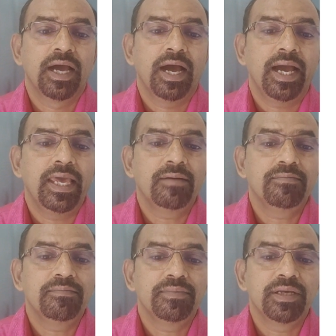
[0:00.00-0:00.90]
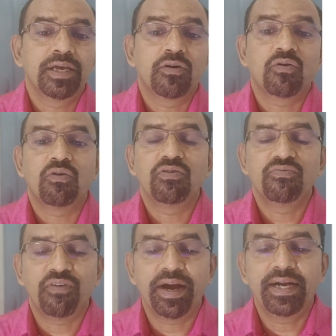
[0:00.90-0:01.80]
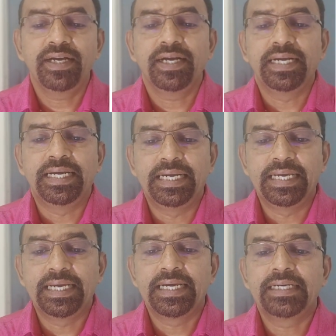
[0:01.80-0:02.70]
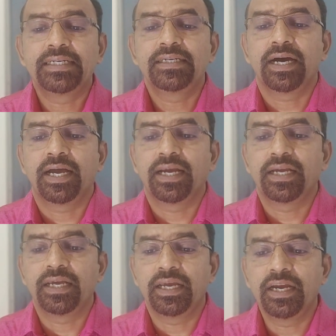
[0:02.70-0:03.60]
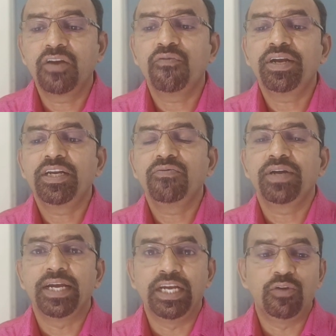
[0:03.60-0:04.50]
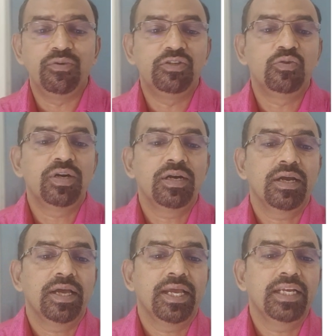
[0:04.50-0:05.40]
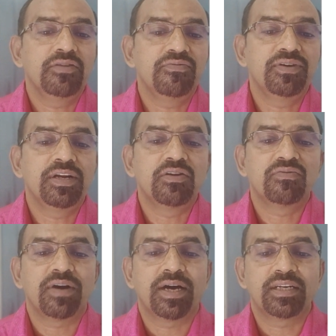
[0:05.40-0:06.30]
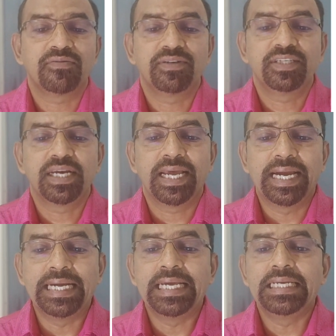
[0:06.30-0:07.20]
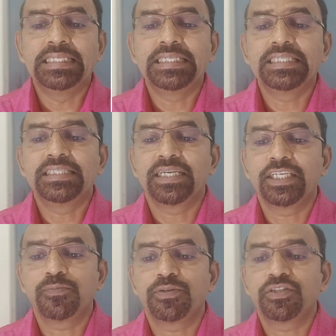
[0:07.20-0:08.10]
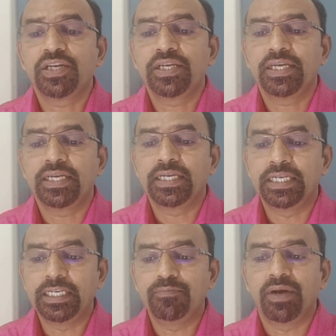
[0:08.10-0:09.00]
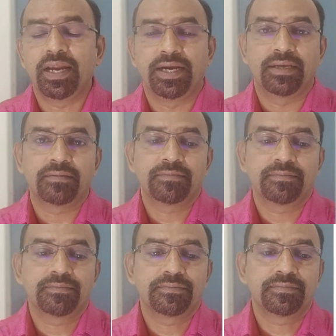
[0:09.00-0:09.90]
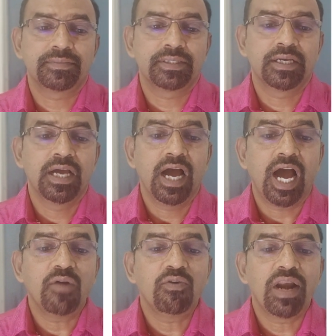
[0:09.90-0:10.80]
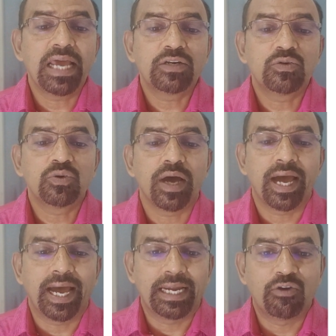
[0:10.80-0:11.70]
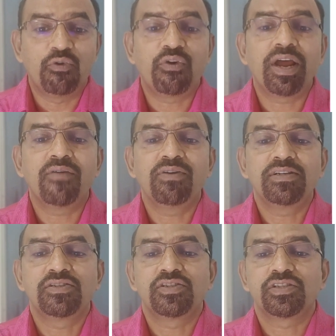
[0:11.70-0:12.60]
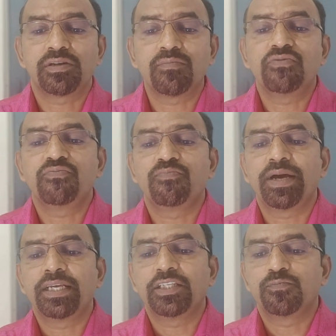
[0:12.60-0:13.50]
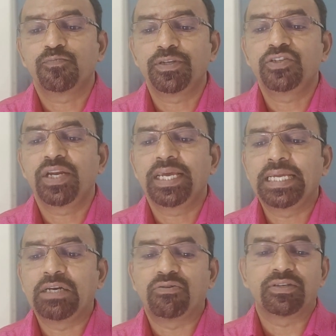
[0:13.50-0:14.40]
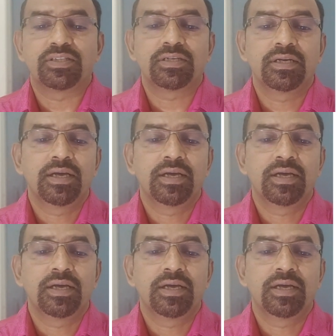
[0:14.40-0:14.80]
I am a qualified, dedicated and innovative individual in the field of artificial intelligence, especially in deep learning. I would like to unravel some of my special interest.